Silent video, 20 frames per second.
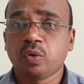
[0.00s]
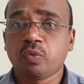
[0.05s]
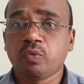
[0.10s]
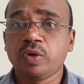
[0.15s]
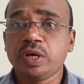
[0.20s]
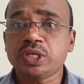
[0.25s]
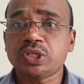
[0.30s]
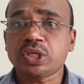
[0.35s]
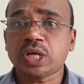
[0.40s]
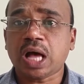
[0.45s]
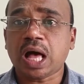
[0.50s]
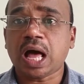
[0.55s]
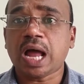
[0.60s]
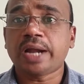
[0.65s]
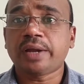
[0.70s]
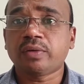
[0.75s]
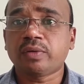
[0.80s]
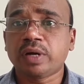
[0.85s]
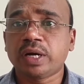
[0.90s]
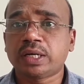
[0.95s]
which
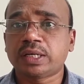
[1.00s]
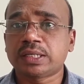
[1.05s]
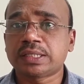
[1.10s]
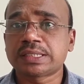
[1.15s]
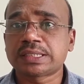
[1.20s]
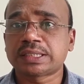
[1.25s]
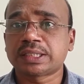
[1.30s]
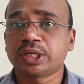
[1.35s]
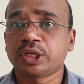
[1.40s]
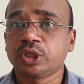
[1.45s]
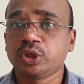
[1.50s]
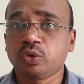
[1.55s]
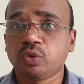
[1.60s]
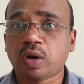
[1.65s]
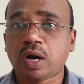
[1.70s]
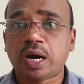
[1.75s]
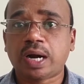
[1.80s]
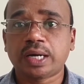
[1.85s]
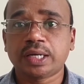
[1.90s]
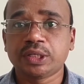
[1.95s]
articulators
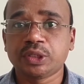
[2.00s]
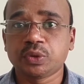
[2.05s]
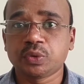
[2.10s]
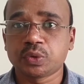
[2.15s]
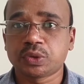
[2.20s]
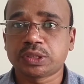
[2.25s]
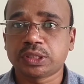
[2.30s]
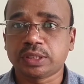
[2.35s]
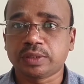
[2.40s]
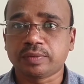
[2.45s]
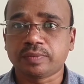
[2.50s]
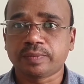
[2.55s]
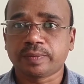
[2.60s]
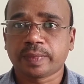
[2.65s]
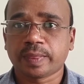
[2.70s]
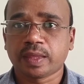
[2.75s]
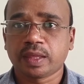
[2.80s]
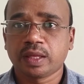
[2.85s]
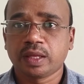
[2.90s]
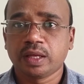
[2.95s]
you are using?